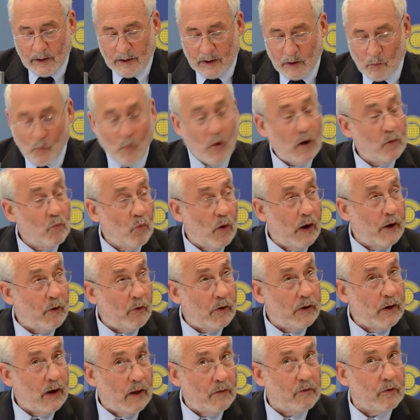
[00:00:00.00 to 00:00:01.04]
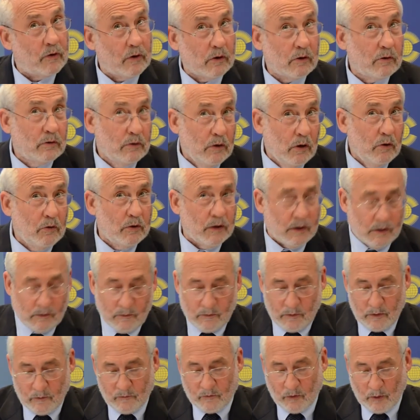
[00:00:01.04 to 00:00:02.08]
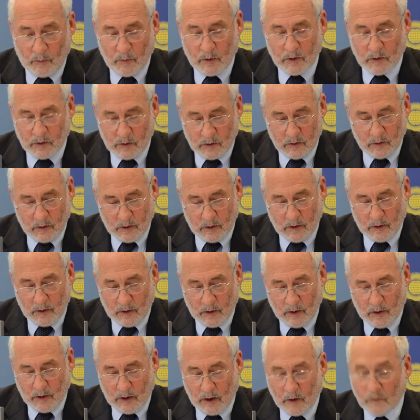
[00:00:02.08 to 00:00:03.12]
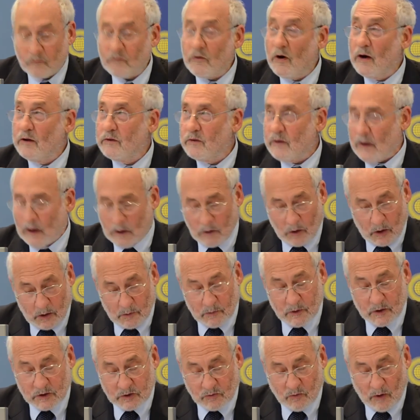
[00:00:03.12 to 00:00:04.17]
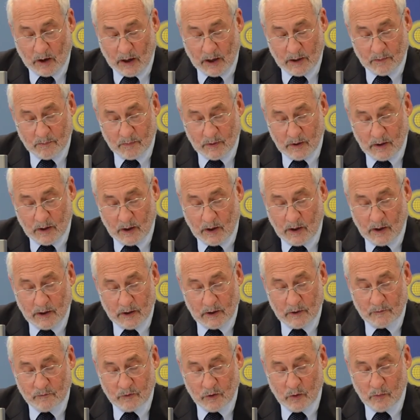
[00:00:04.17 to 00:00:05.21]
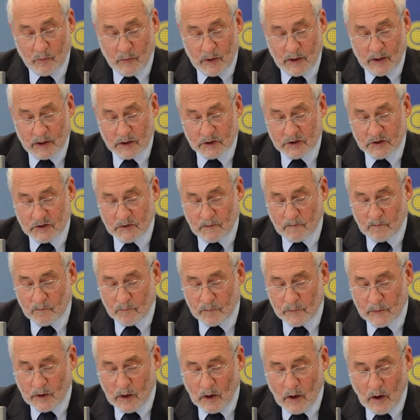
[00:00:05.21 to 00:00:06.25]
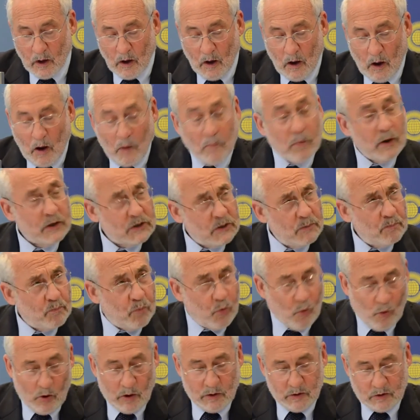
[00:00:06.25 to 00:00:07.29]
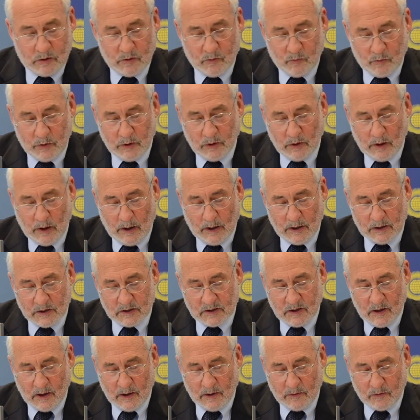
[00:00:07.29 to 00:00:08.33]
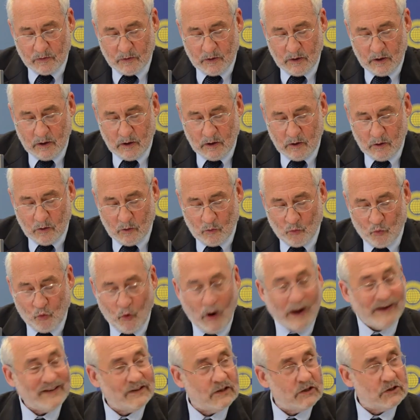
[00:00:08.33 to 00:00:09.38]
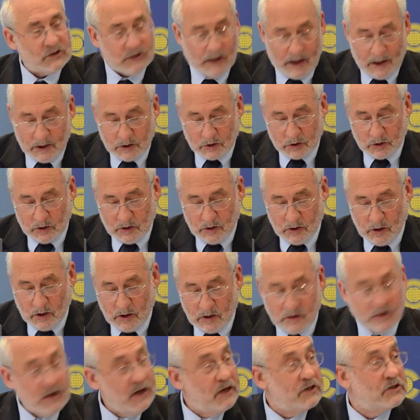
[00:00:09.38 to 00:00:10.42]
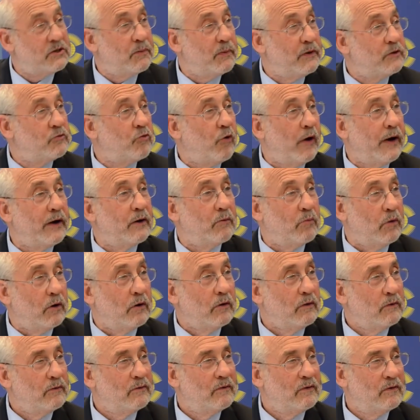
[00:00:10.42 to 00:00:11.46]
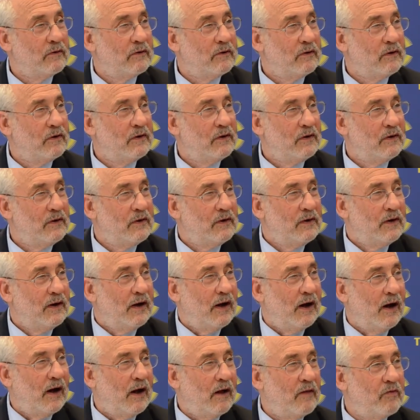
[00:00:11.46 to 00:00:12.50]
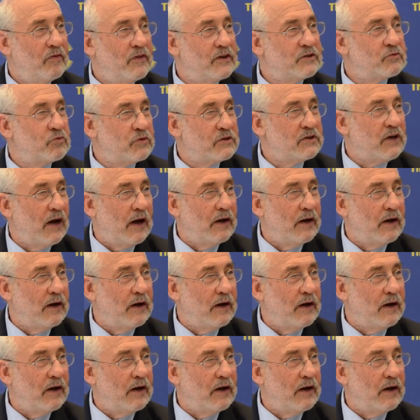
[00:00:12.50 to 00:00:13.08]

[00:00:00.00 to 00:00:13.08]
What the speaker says: in one way or another, including from a fund I'm going to describe in a few minutes. But it's important to realize that the right to sanction needs to be tradable. This was the